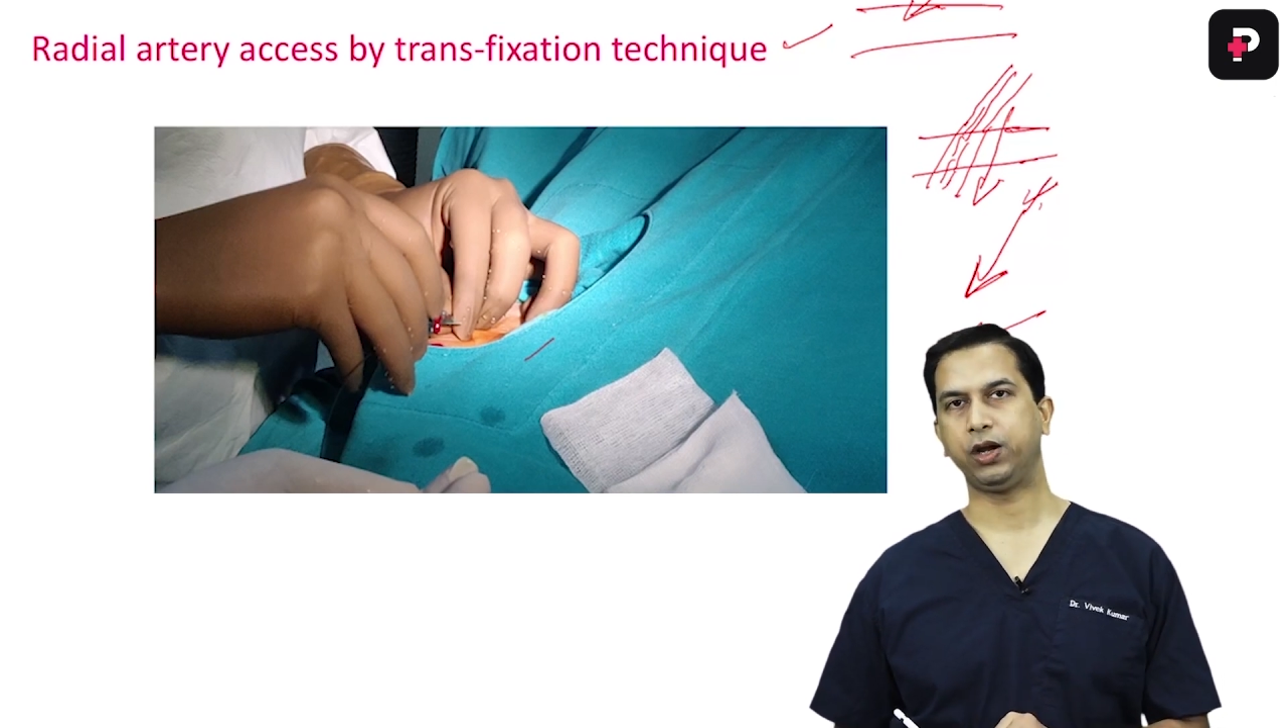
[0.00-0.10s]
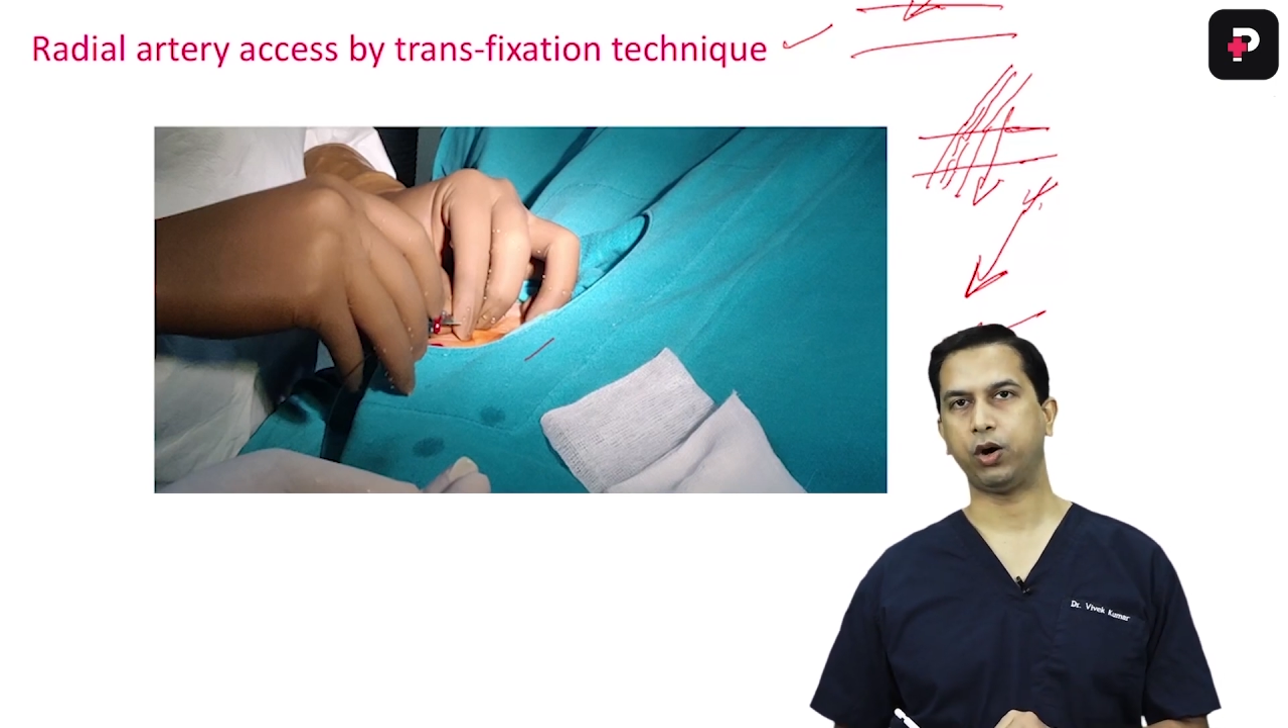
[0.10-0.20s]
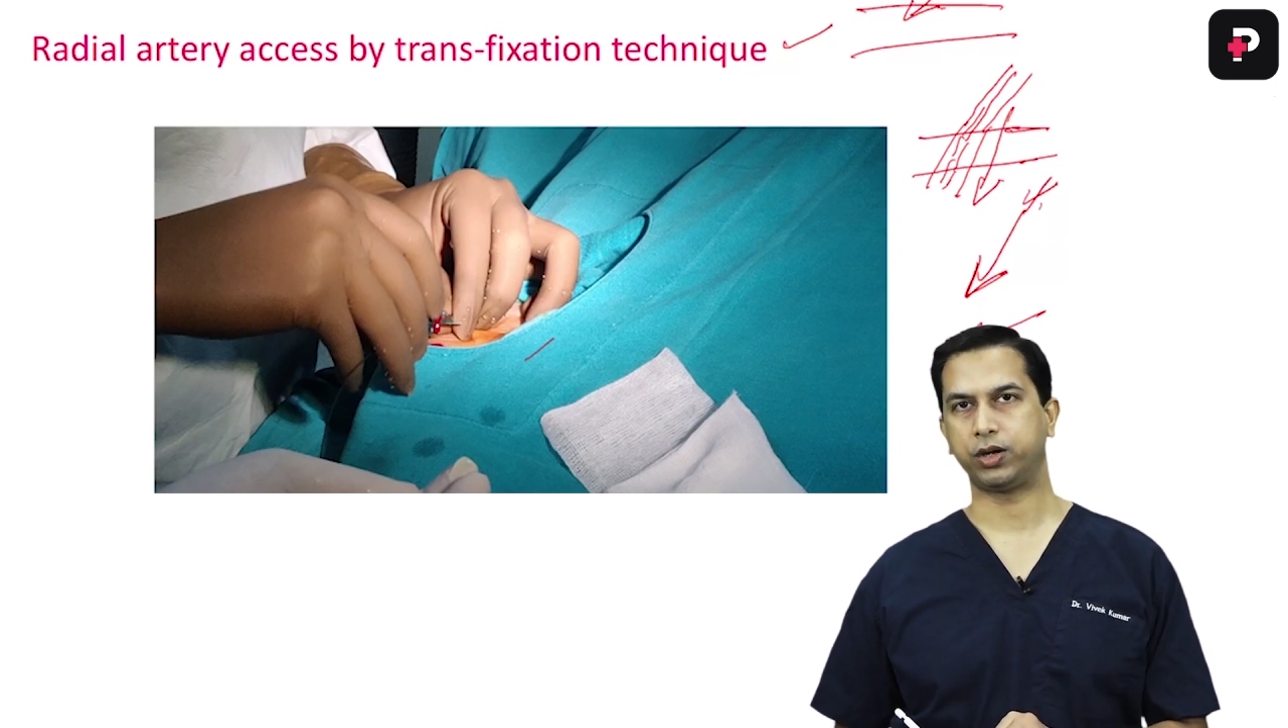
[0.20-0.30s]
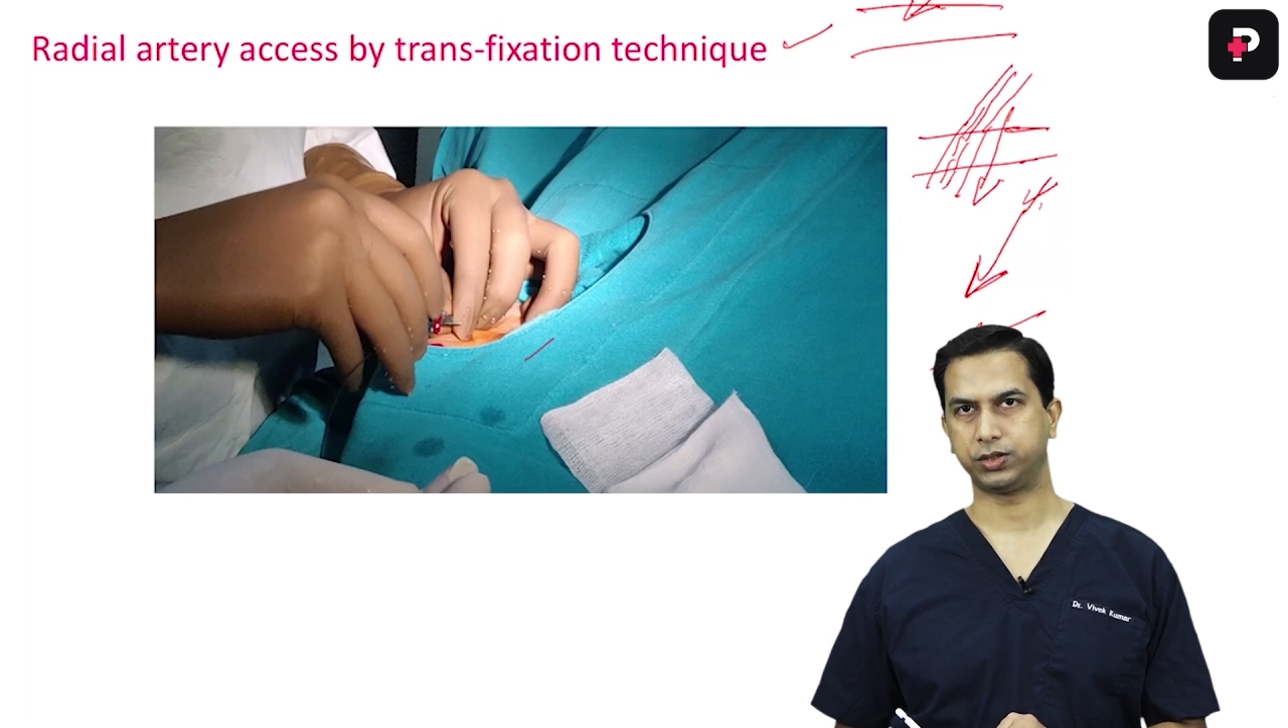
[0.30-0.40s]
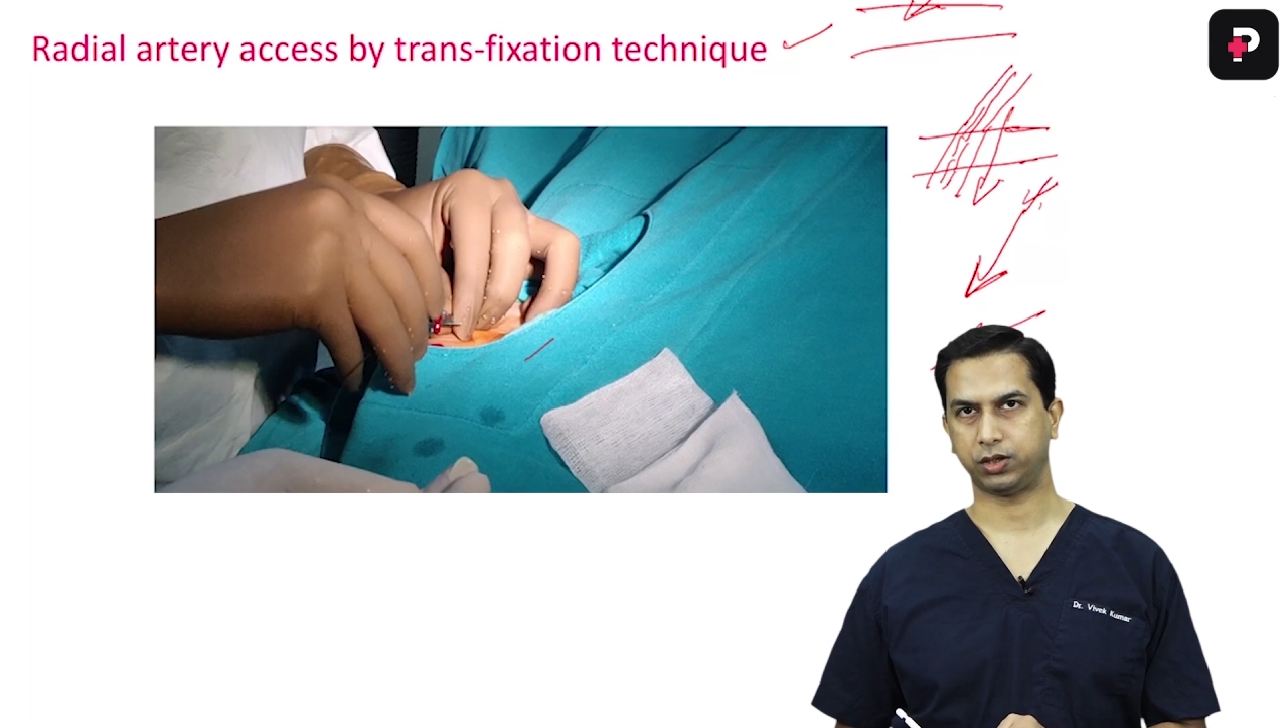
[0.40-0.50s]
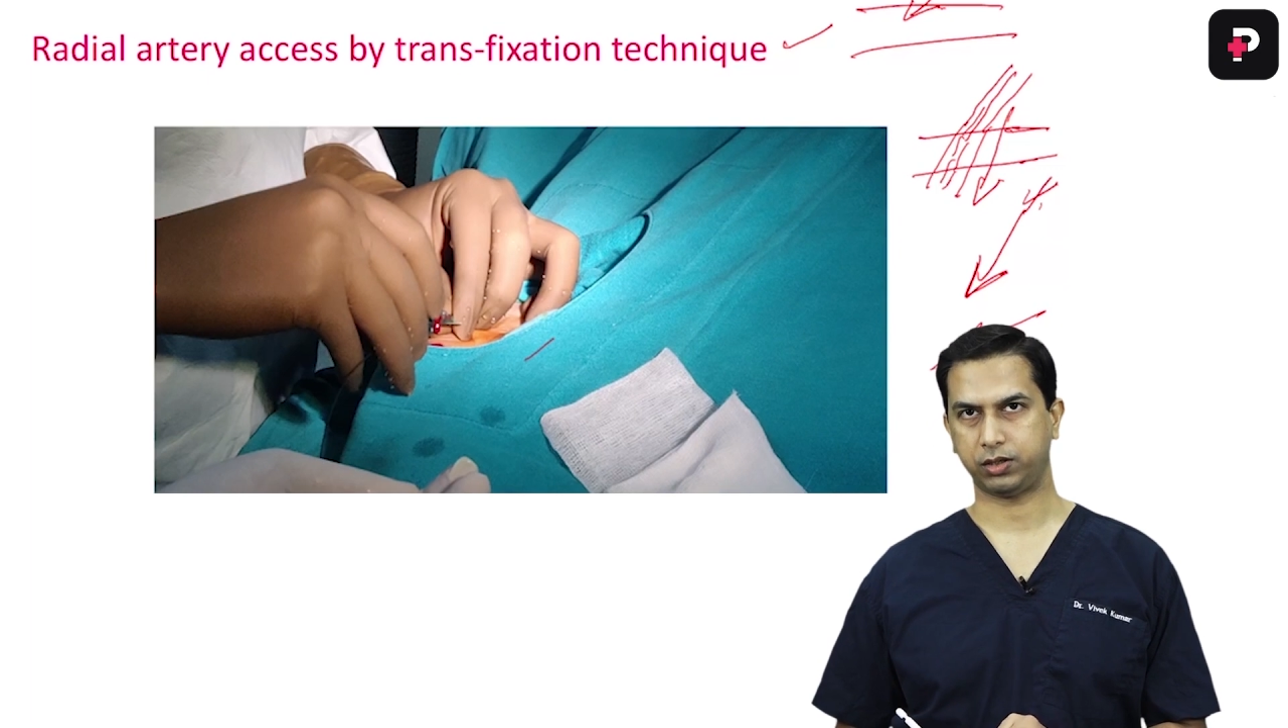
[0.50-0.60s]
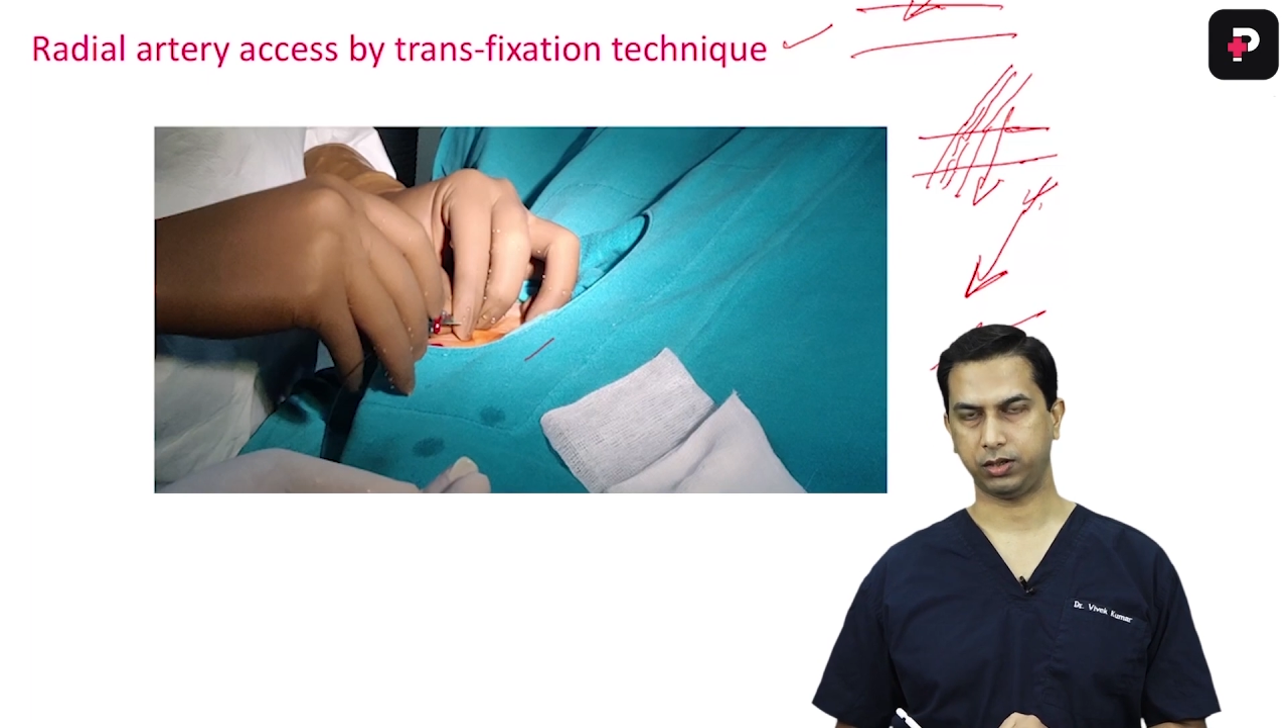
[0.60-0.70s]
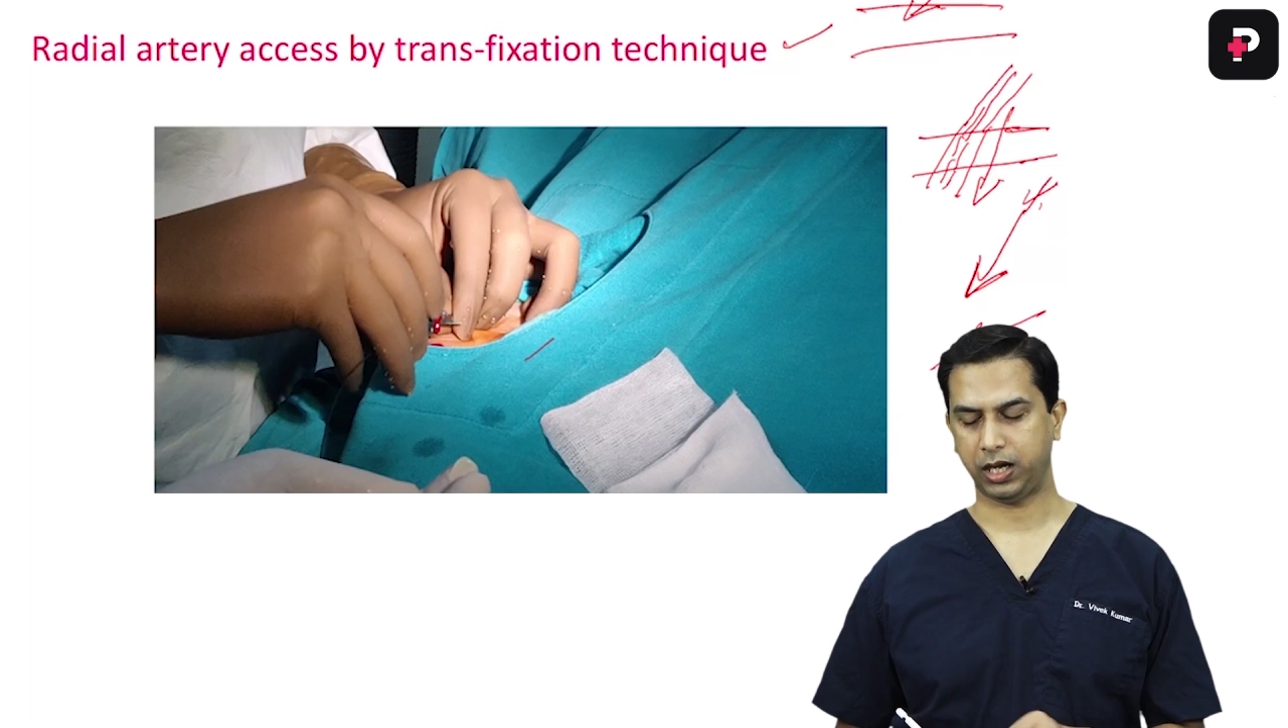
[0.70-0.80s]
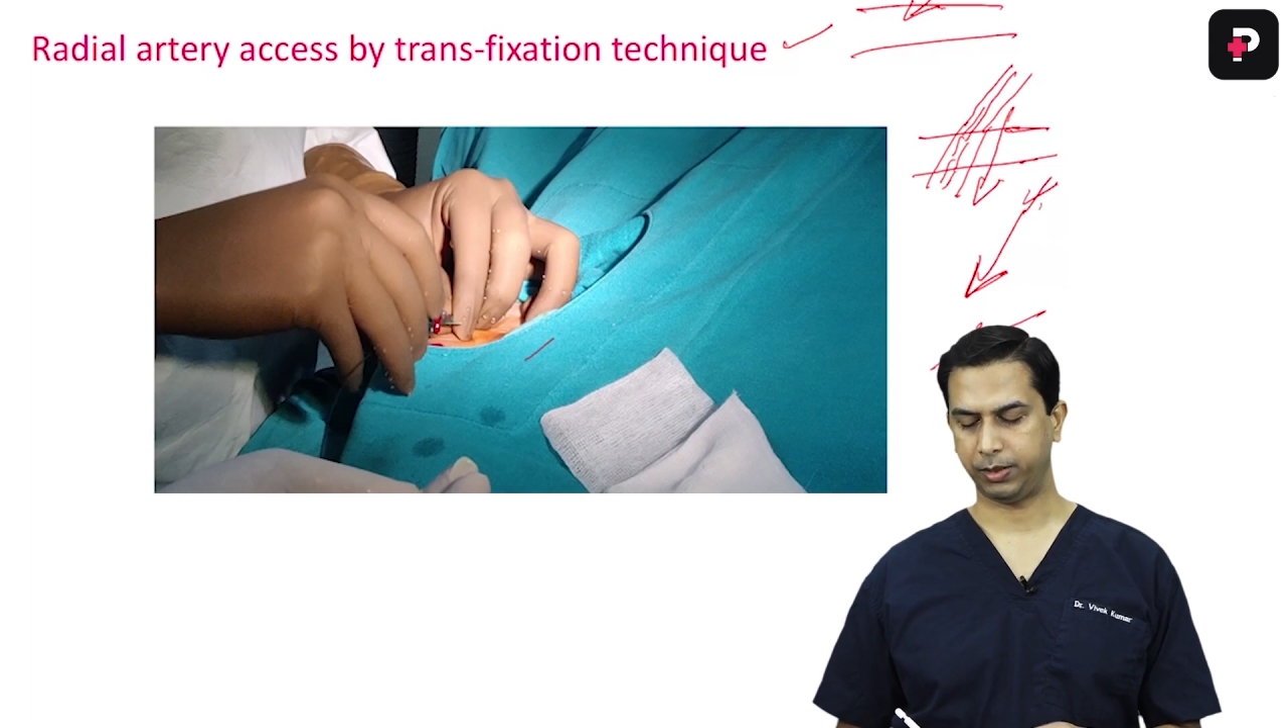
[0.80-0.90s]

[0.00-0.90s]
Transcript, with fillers: horizontal.